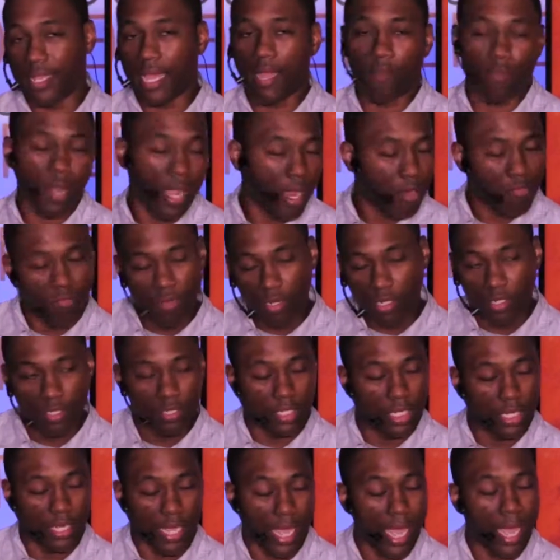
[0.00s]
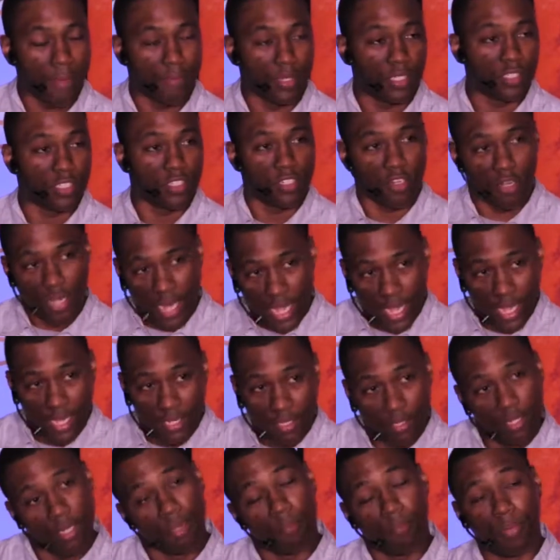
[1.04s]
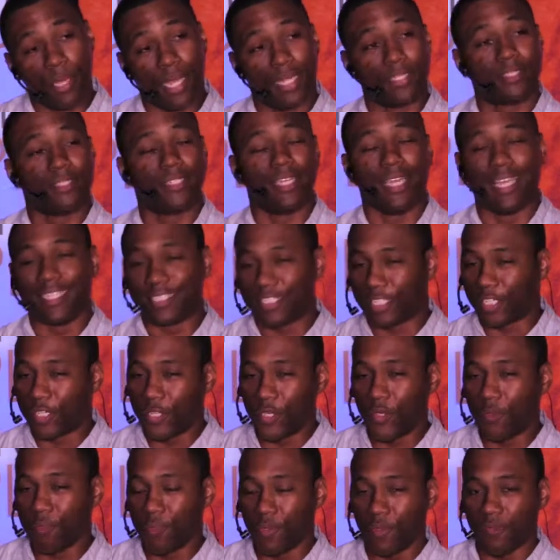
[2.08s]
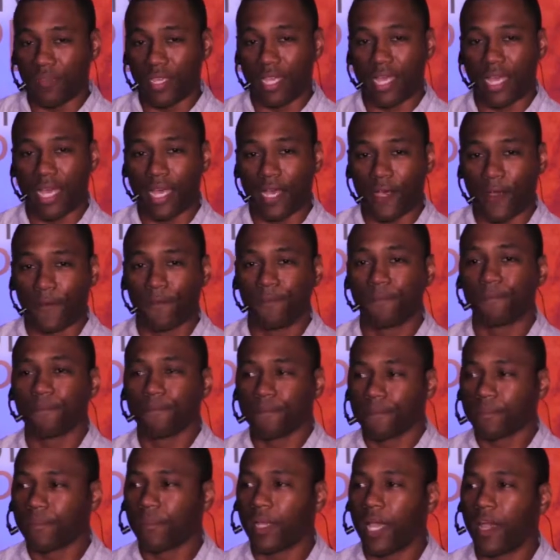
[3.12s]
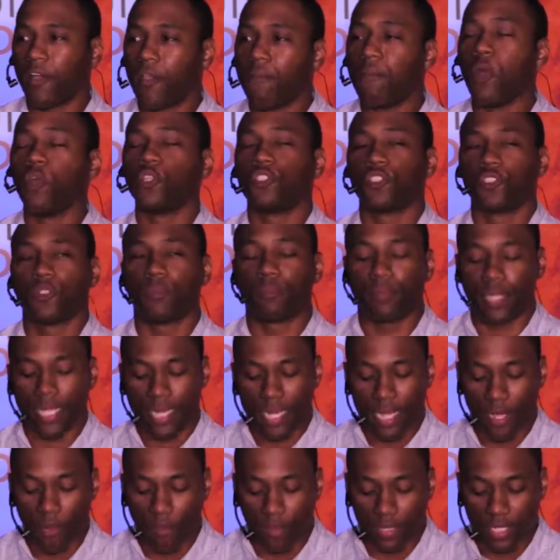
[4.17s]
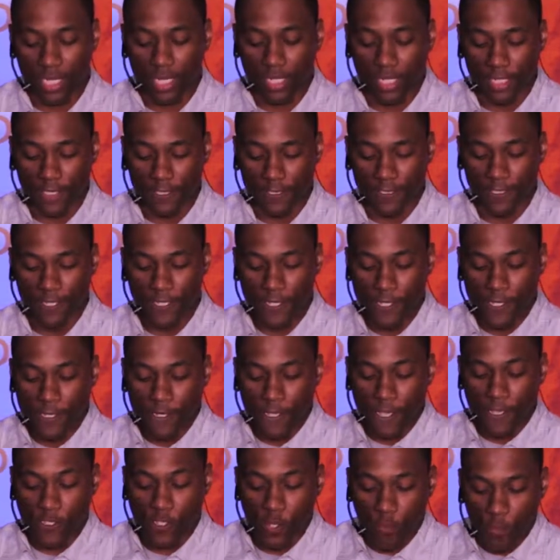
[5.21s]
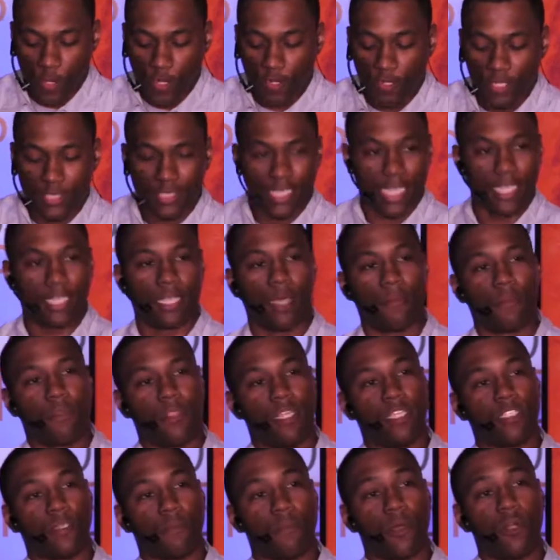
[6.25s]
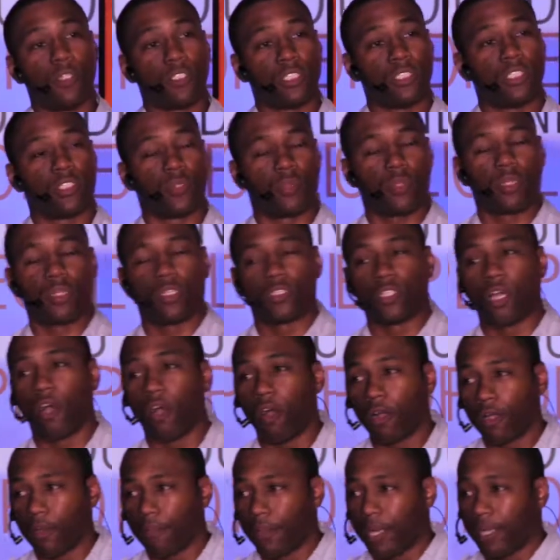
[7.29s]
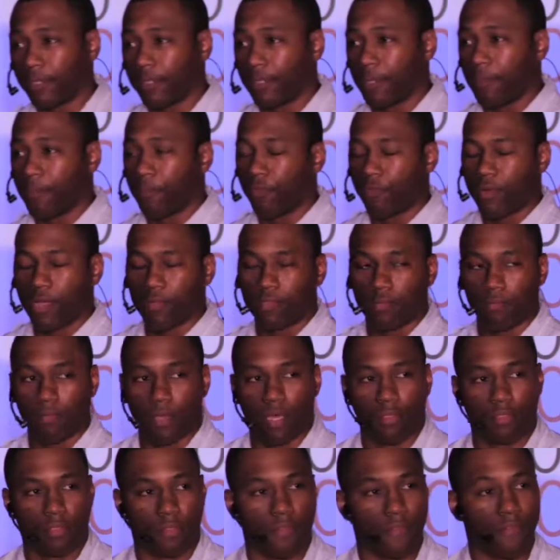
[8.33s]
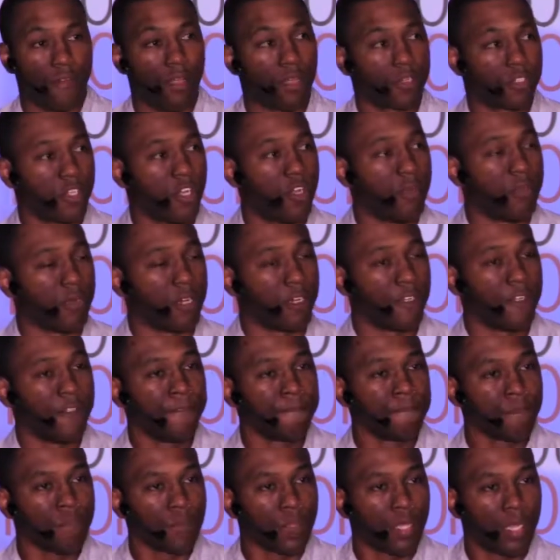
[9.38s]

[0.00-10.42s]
not how really it happens in your head, but it's a cute movie how emotions are played out within us. And so we're going to take some of these emotions, and we're going to talk about them throughout the month of October.